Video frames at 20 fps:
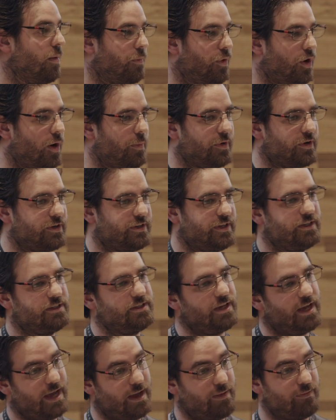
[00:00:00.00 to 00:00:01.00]

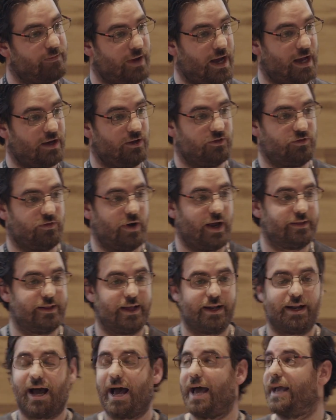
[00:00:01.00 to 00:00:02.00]
properties and values, right,
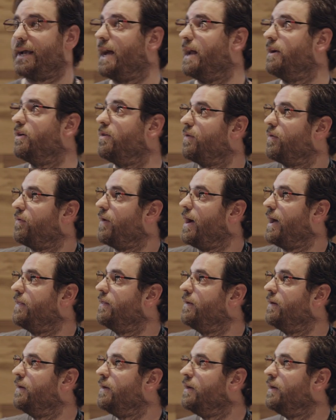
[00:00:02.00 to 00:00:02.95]
that I can override.